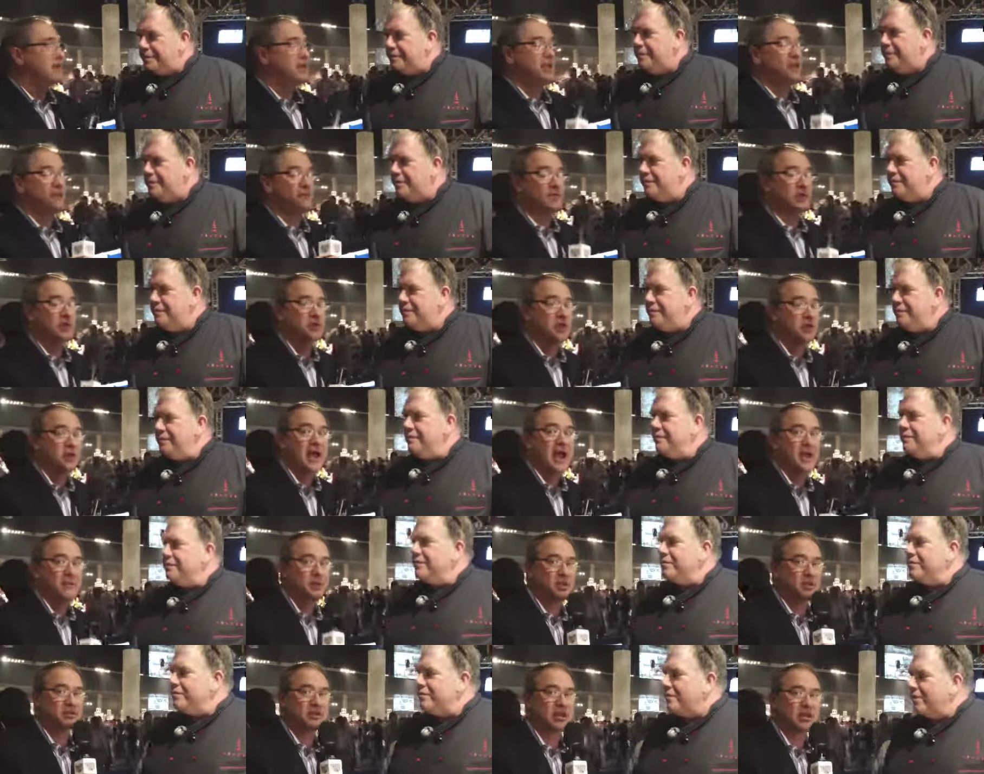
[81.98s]
Speaker 1: the official
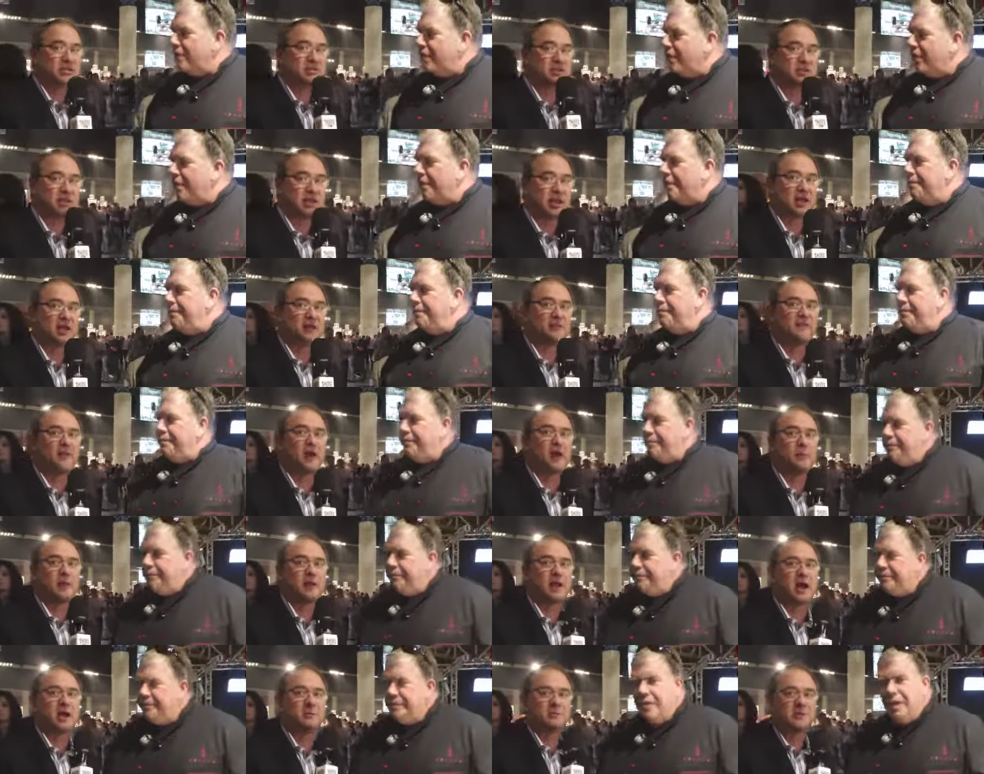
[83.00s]
app of the Taste of the NFL
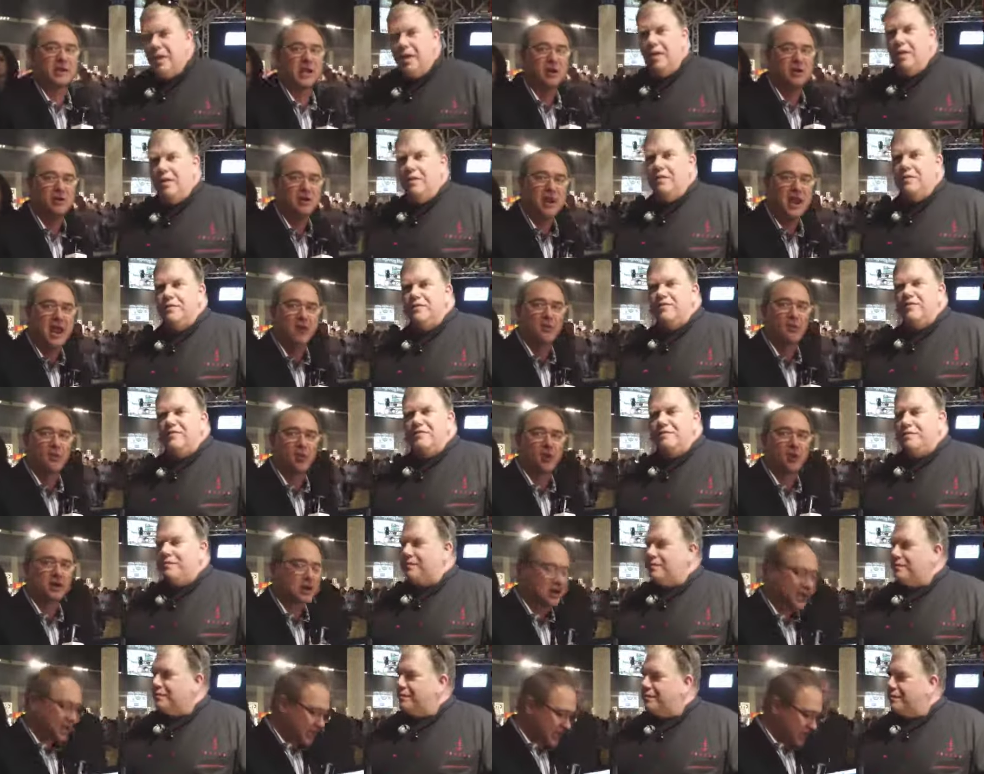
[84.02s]
by Uptown
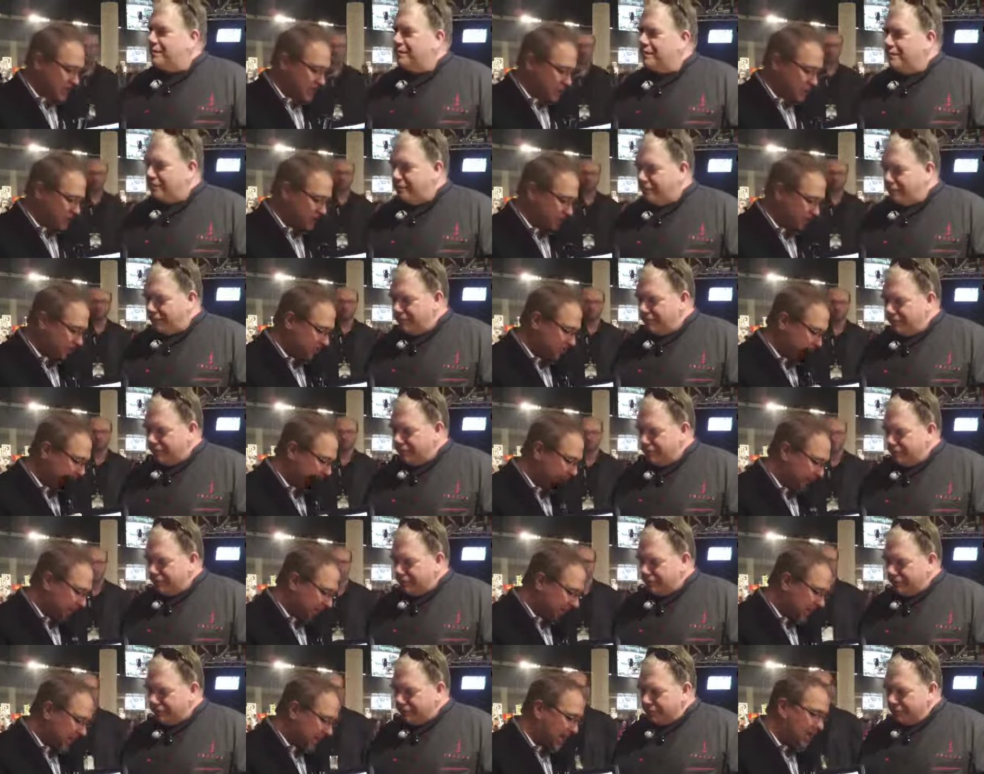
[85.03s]
Network. What this
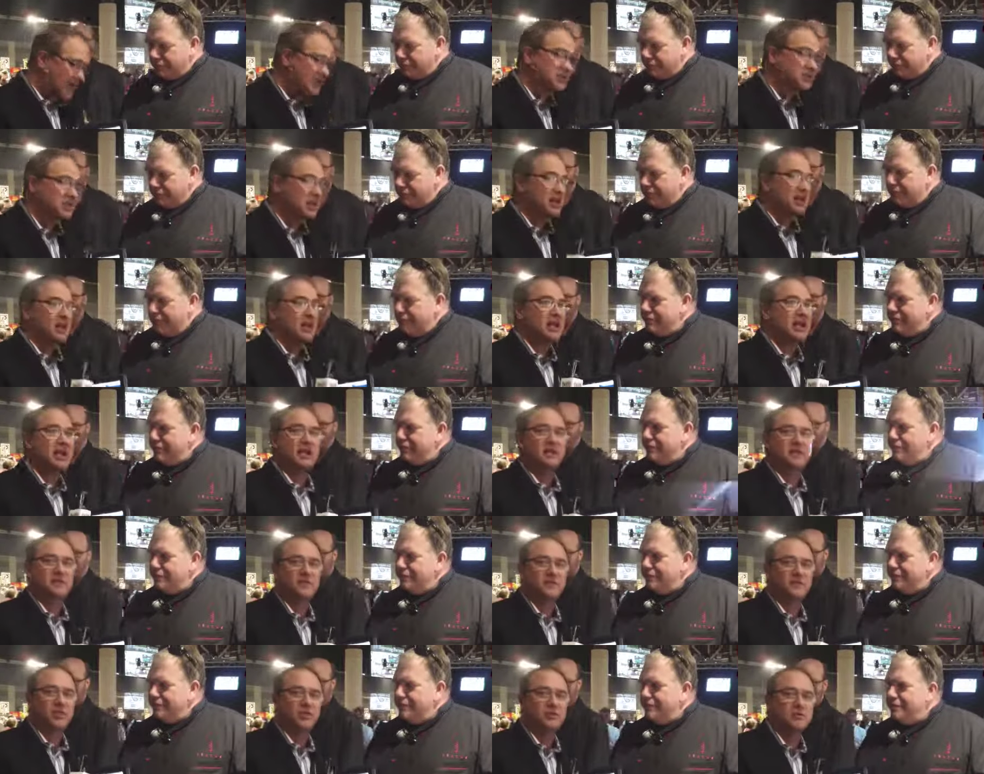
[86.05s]
thing does
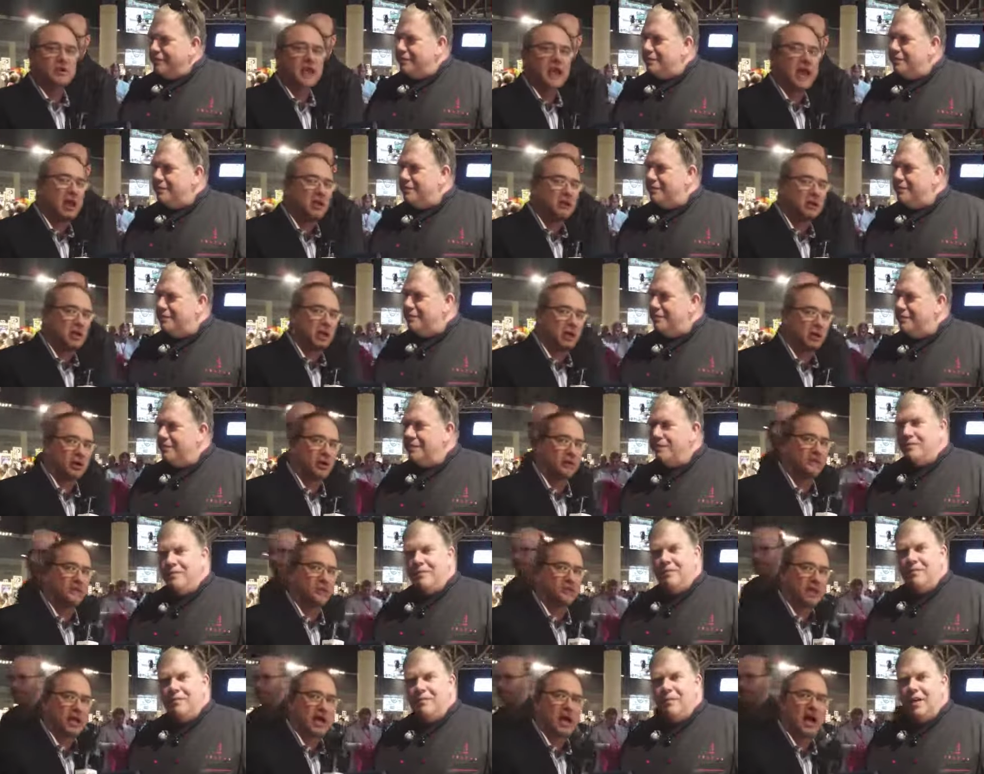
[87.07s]
is, if you download it
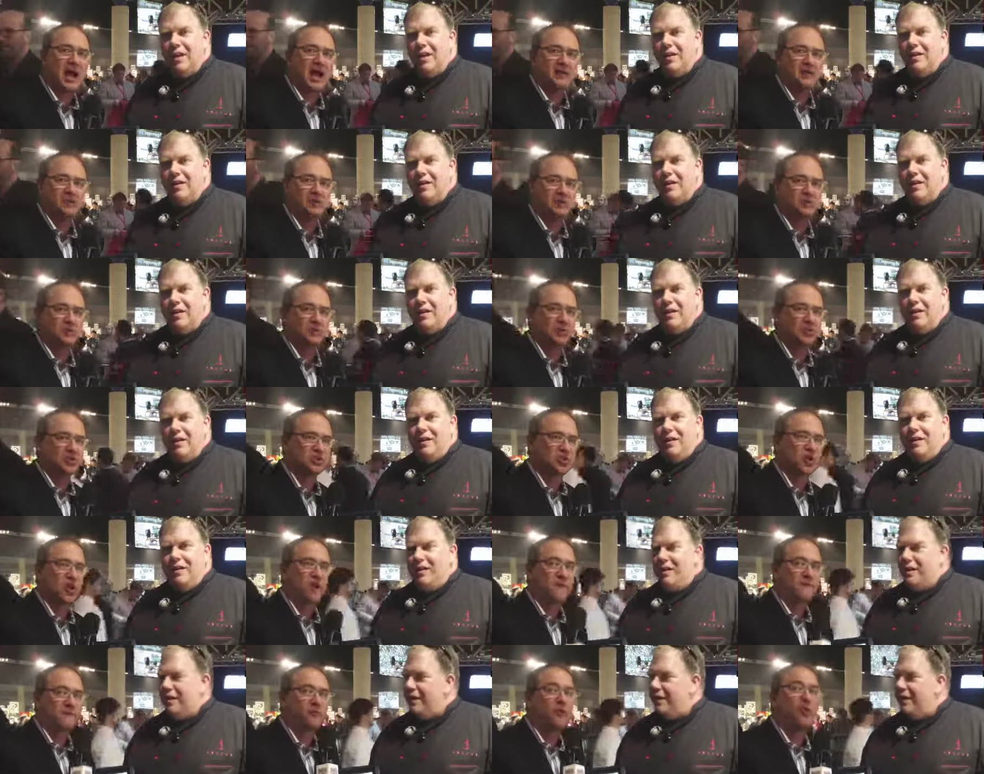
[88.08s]
from the iTunes
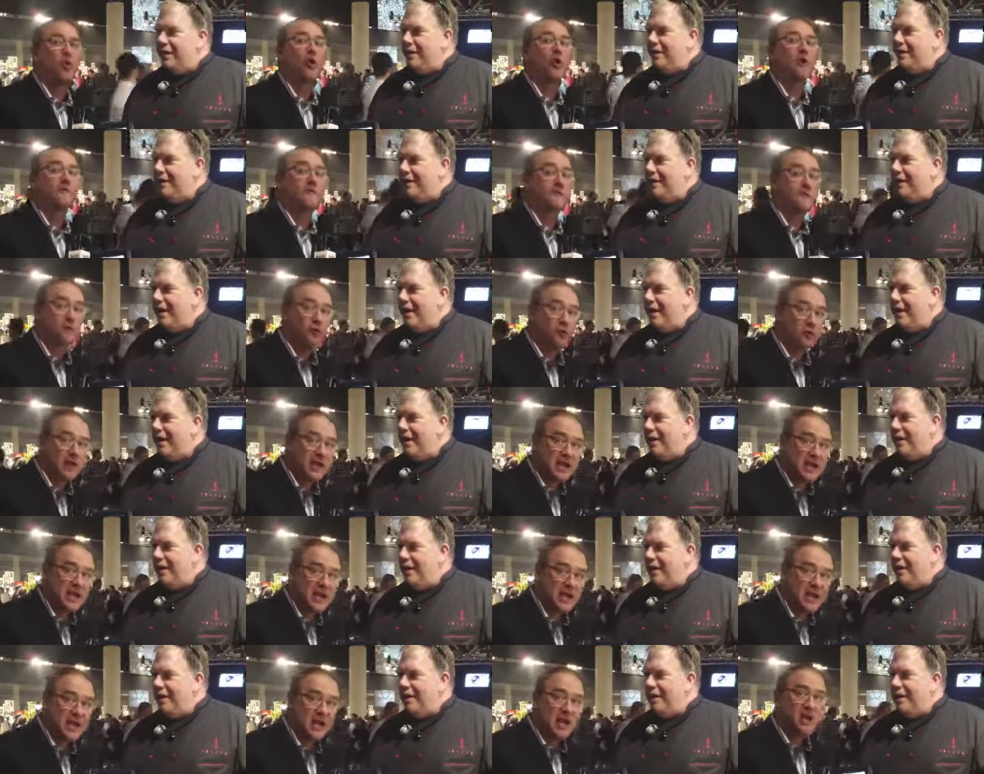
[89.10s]
store for
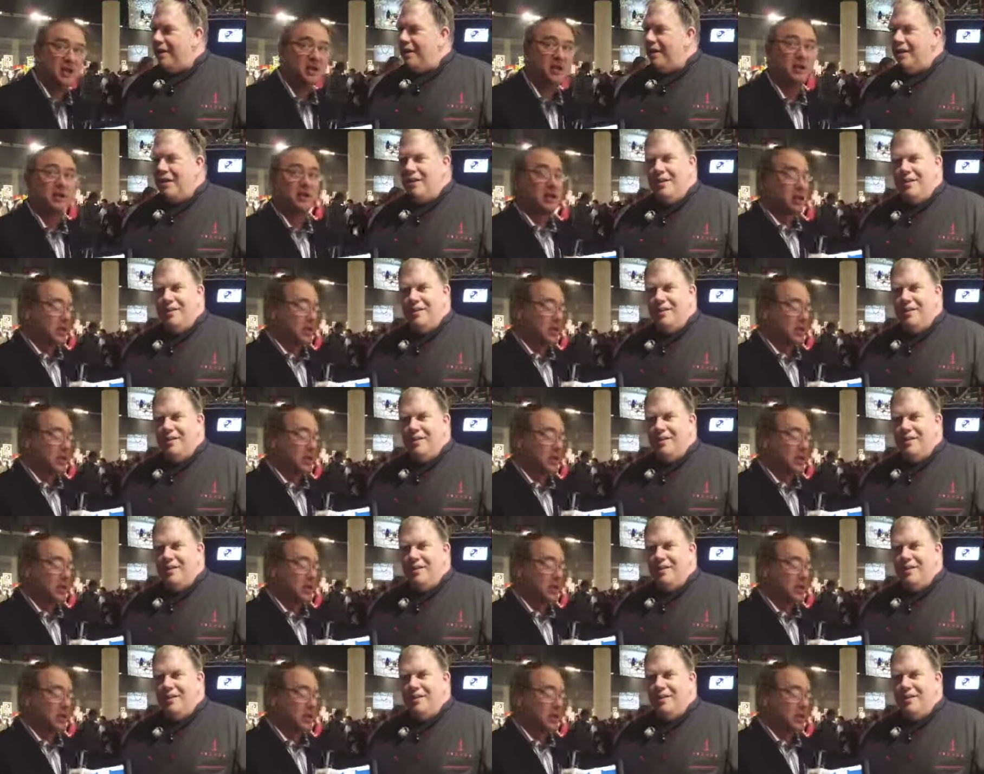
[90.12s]
free